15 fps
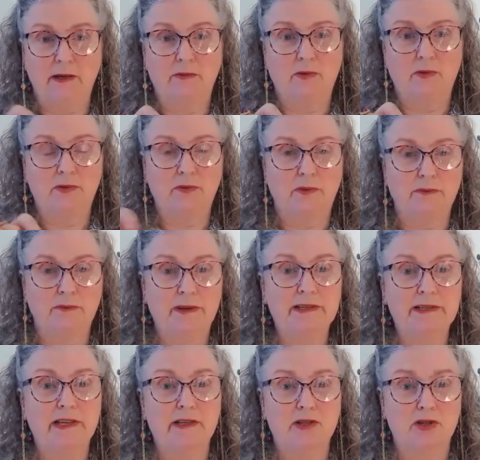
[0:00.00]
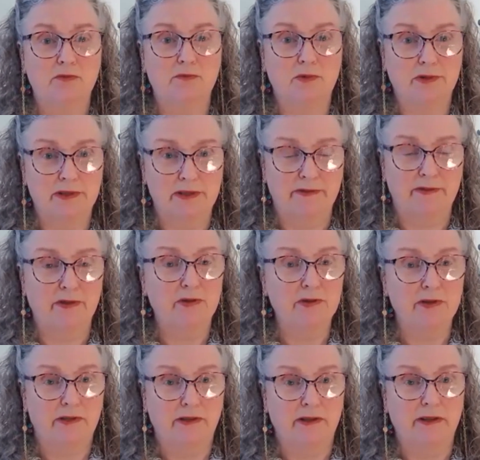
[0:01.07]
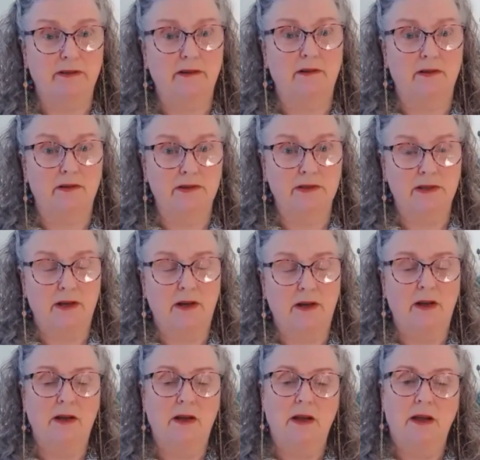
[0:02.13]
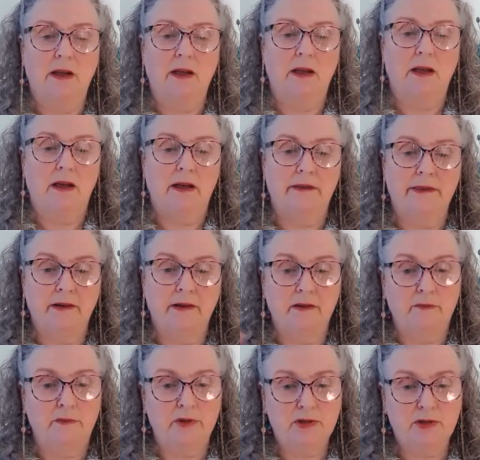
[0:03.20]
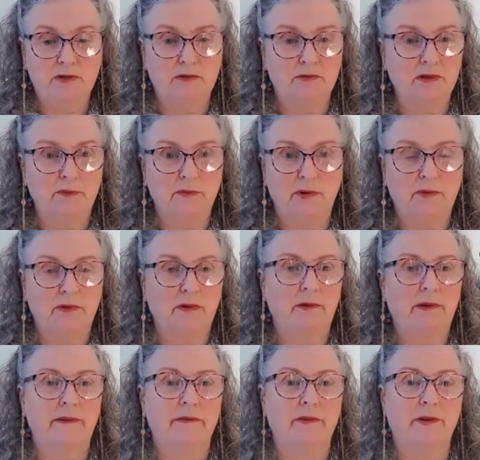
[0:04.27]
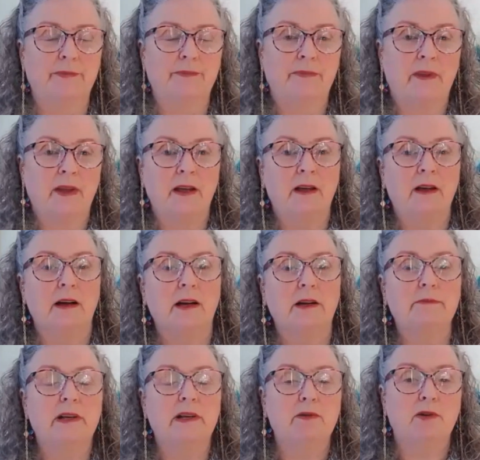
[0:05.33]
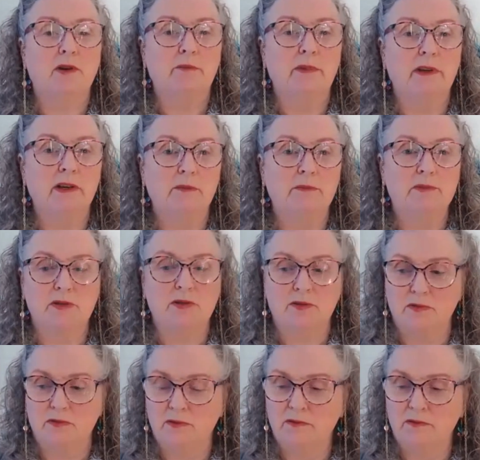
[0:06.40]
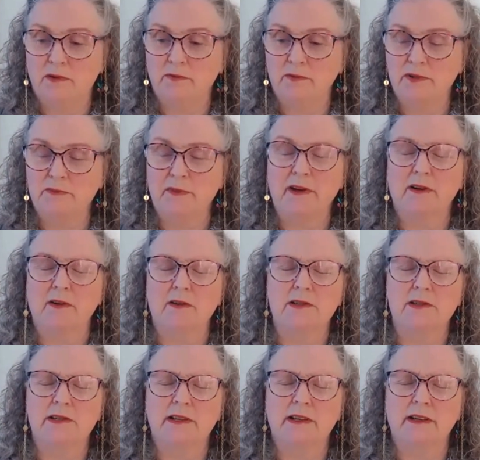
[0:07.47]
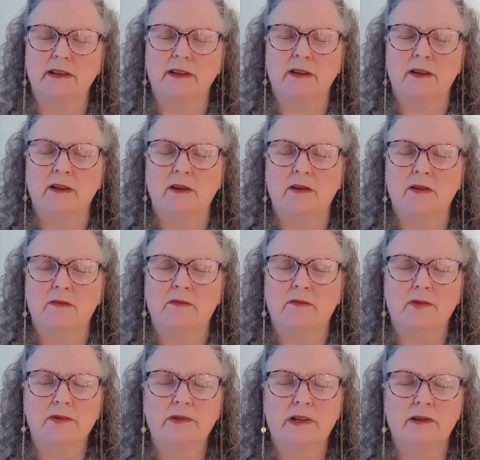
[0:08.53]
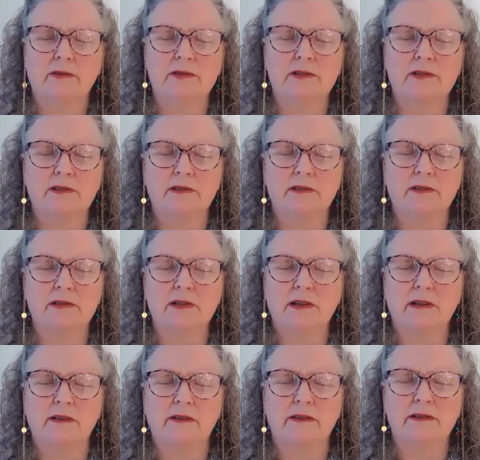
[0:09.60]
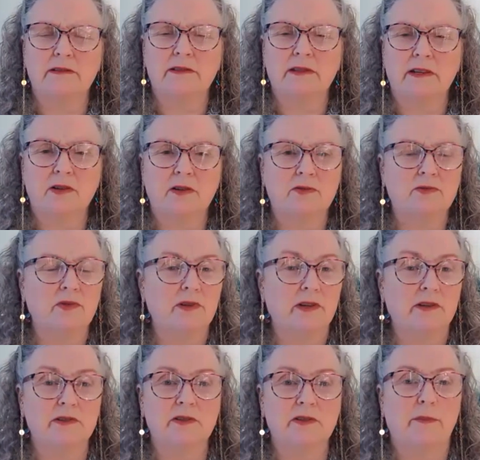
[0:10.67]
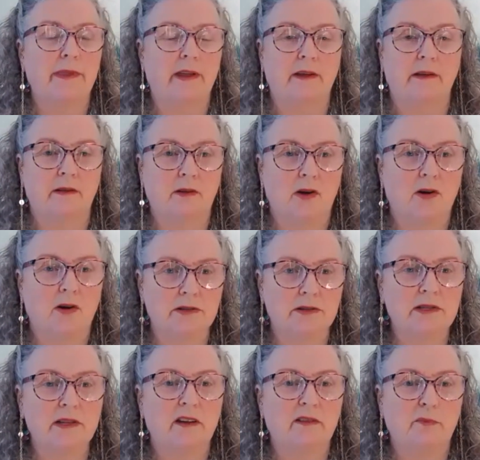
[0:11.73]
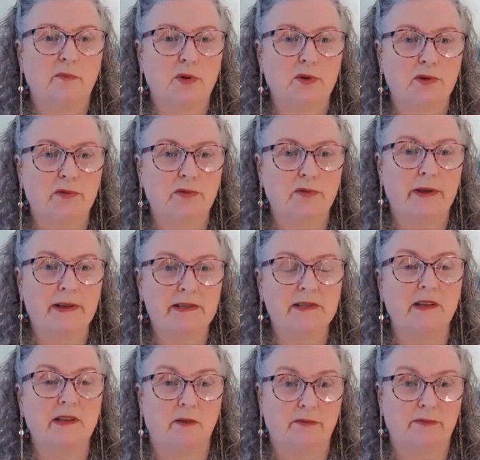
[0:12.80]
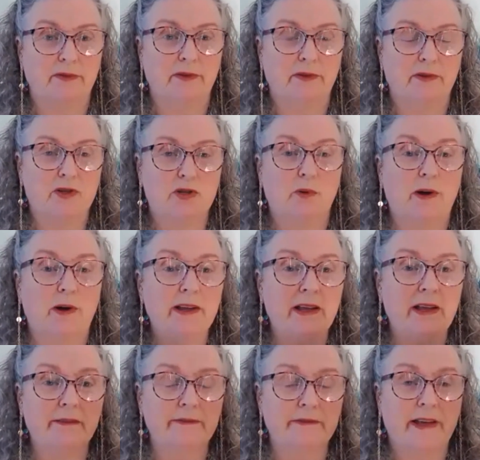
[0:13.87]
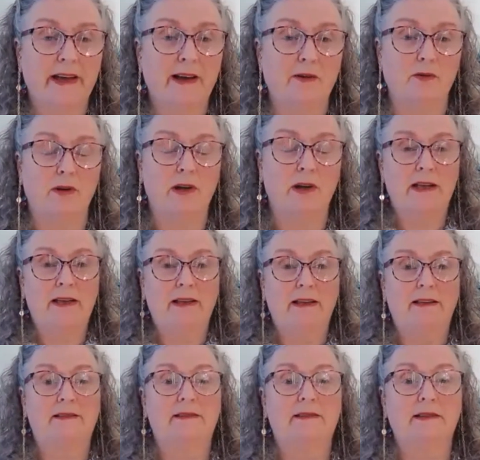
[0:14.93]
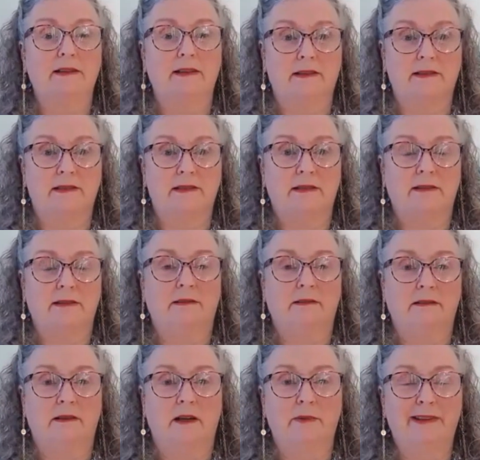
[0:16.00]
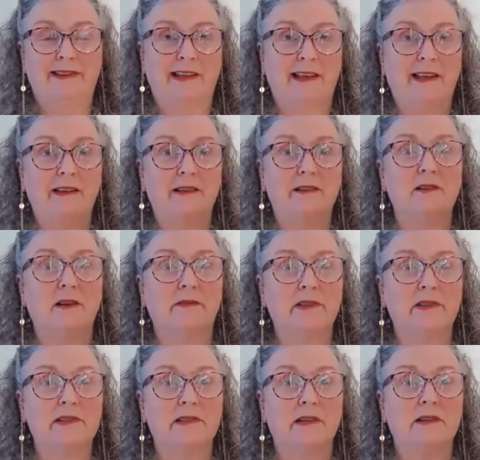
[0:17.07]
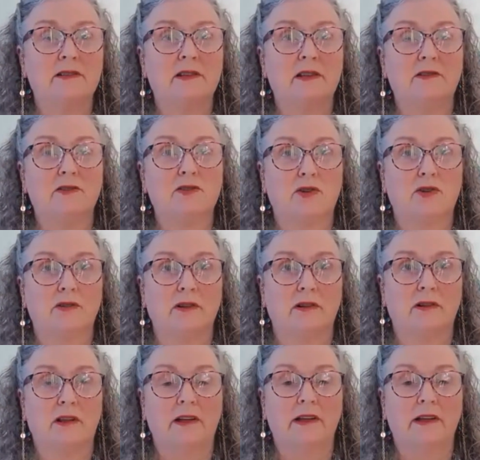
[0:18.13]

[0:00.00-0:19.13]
And I wrote what my intention was for using that card. And then number 2, whatever. I'm now coming up to, what was my card today? 4,600 and something cards that I pulled for myself. So I have now 6. I'm at the end of the 6th journal.